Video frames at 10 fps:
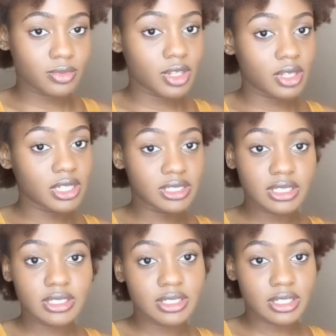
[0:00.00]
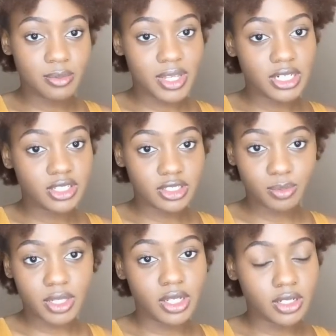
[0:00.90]
consistency and patience
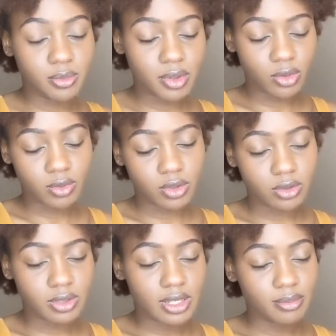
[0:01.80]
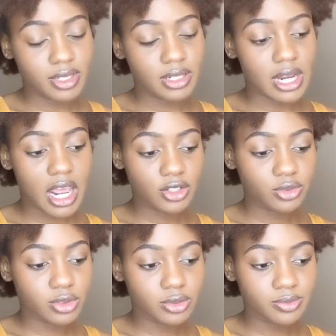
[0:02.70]
play a big role in being
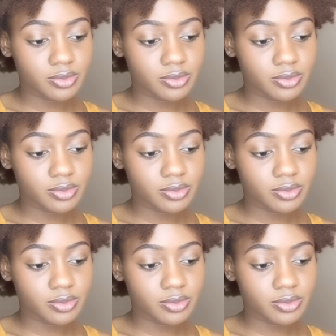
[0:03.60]
natural